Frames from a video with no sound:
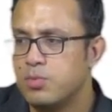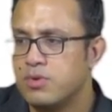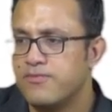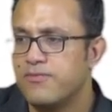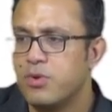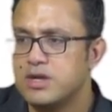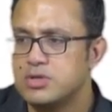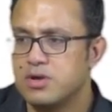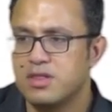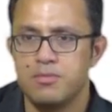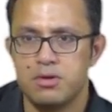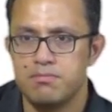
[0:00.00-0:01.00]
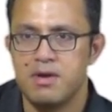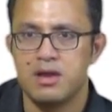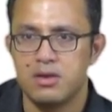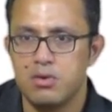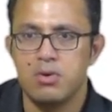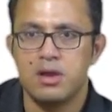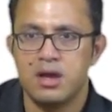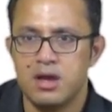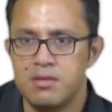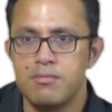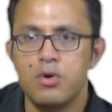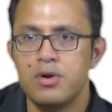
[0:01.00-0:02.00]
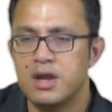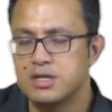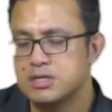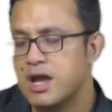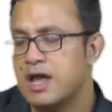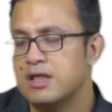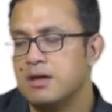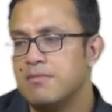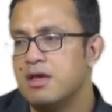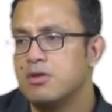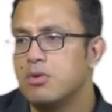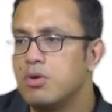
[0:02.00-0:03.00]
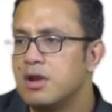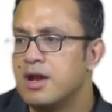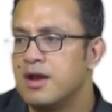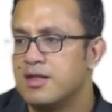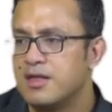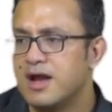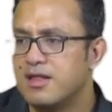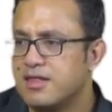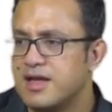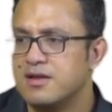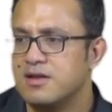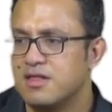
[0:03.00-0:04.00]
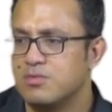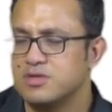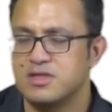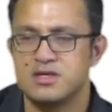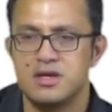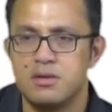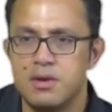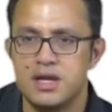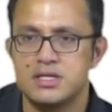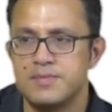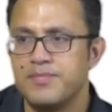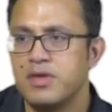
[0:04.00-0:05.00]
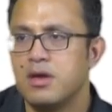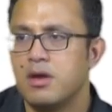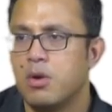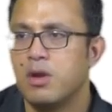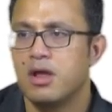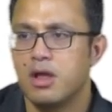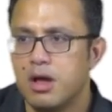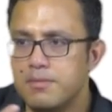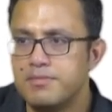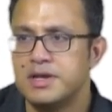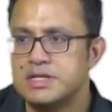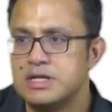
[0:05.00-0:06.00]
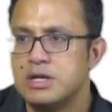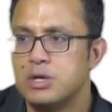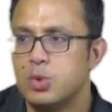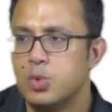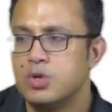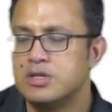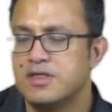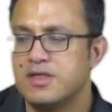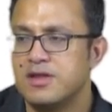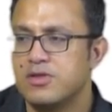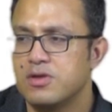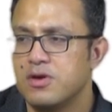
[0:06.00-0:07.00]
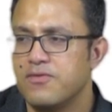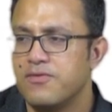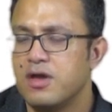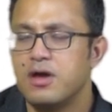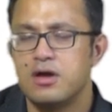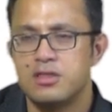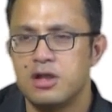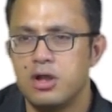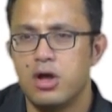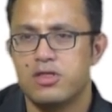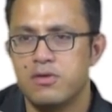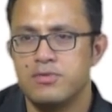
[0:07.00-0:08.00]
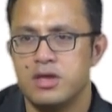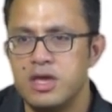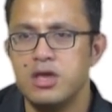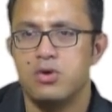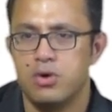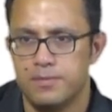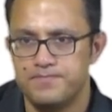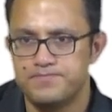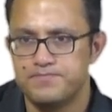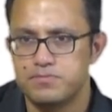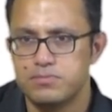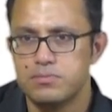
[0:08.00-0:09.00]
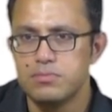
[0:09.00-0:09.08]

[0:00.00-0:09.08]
That when Freud talks about melancholia and mourning together, melancholia is that sadness which is generated or accompanied with a sense of the loss of the ego.